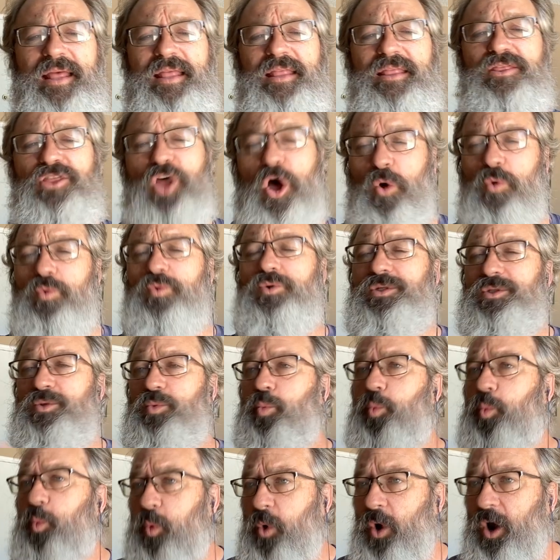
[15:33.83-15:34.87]
those
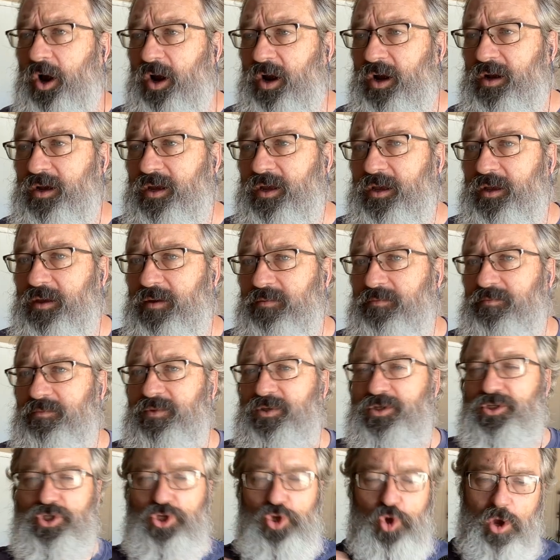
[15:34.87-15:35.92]
work
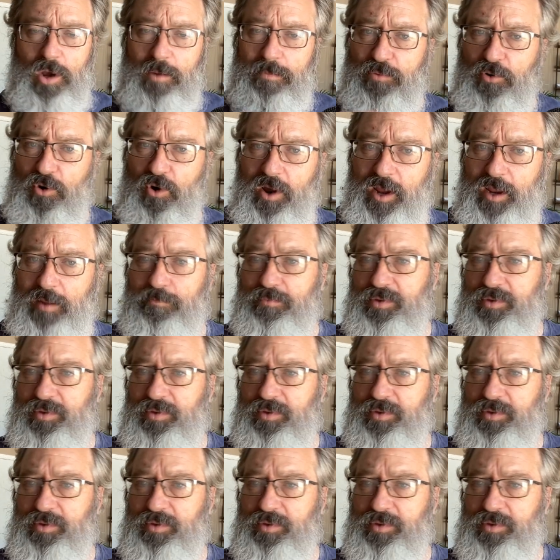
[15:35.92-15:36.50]
to a point,